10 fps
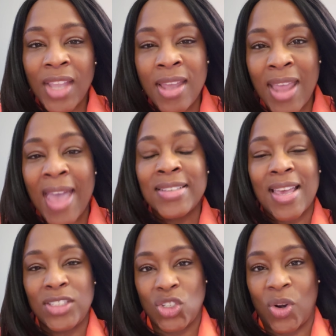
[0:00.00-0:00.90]
And as
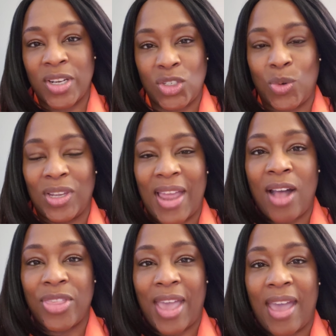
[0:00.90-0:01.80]
I started to
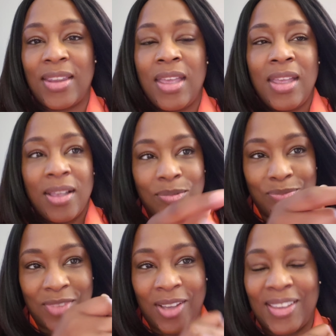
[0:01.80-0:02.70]
allow that,
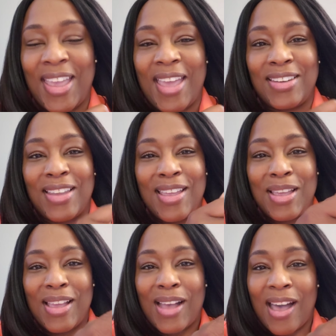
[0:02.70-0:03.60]
again,
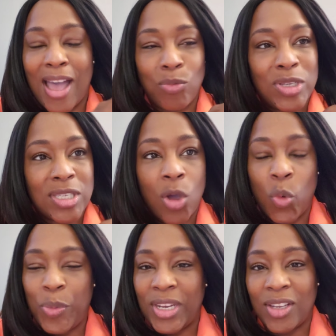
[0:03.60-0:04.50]
I was
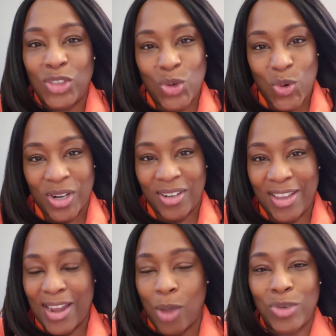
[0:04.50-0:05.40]
opening a door,
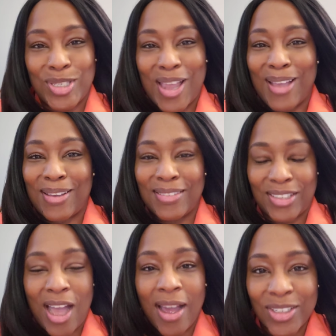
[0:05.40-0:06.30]
and I was not
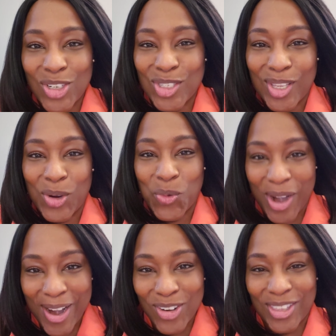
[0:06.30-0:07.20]
consciously
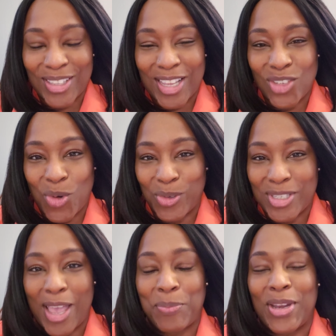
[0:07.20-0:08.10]
aware that that's what
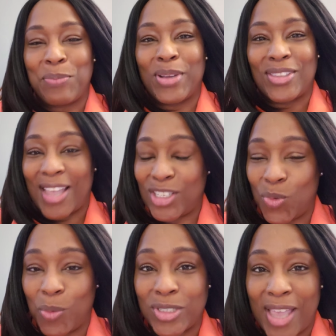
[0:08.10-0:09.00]
was happening, but that's
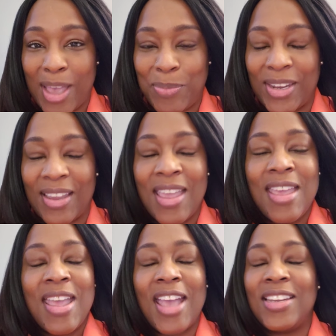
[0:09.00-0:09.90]
what was happening.
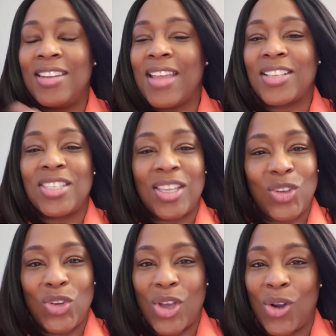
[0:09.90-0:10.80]
And the next thing
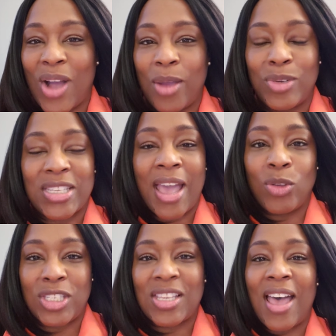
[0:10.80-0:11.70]
you know, I was
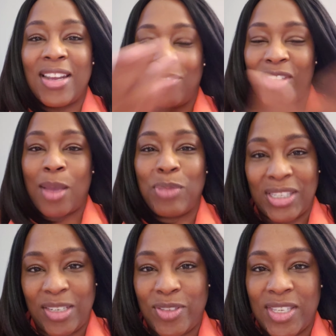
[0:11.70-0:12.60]
outside of that
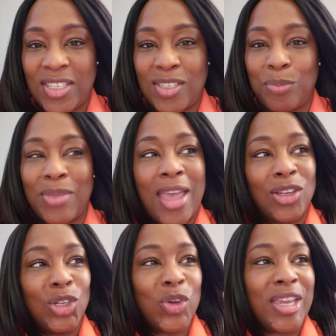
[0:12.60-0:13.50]
belief system
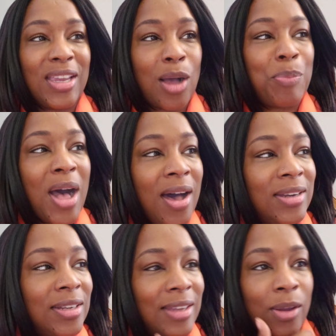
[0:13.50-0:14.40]
and looking
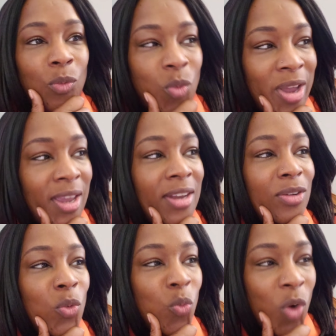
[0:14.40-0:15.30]
upon it like, what in
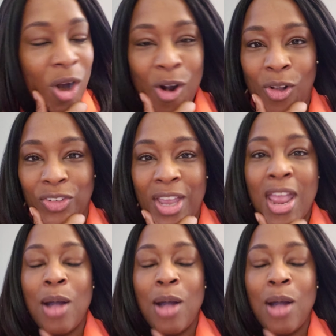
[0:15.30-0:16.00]
the world?